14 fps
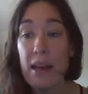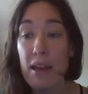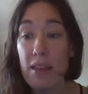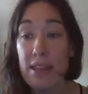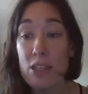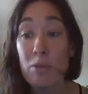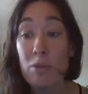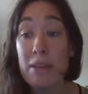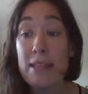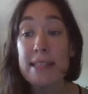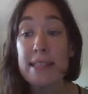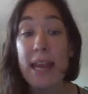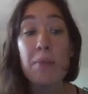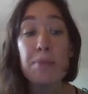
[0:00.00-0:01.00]
This will be the
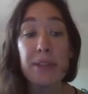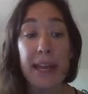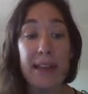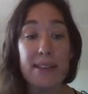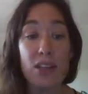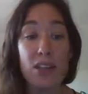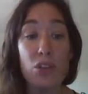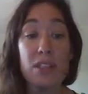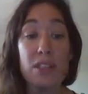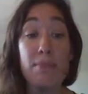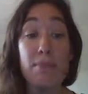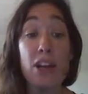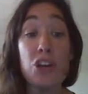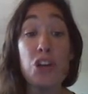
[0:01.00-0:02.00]
same place that you
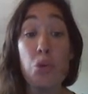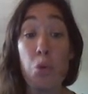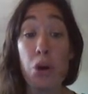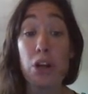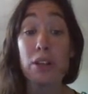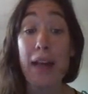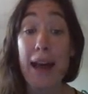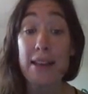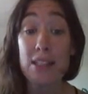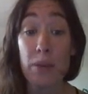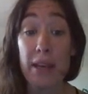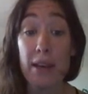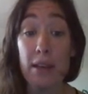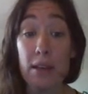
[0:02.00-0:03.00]
submitted your work last
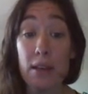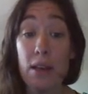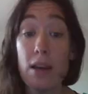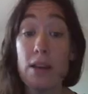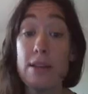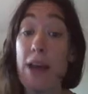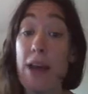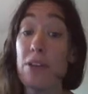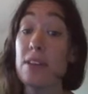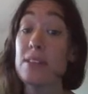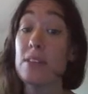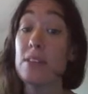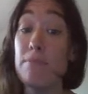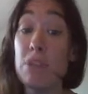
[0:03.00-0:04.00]
week. Now that the
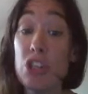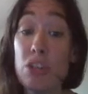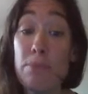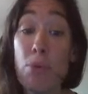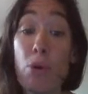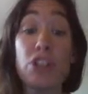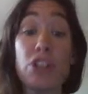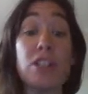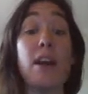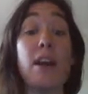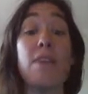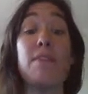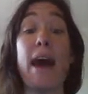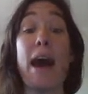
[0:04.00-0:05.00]
submission portion
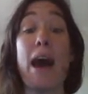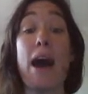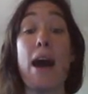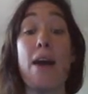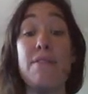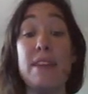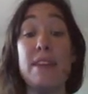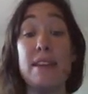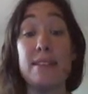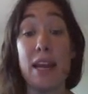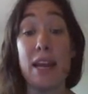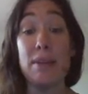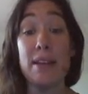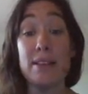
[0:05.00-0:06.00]
of the
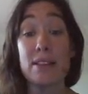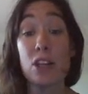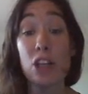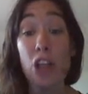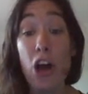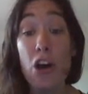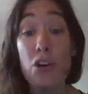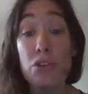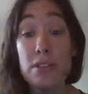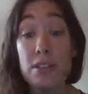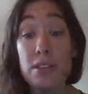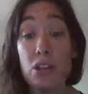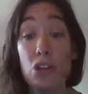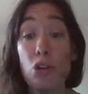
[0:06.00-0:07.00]
assignment is
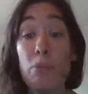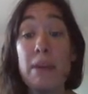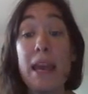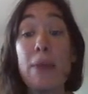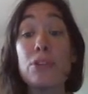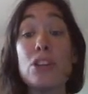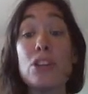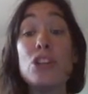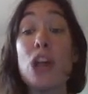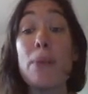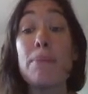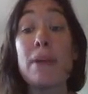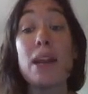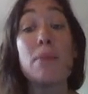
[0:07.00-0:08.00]
closed, you'll be able to
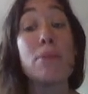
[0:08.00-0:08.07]
jump in and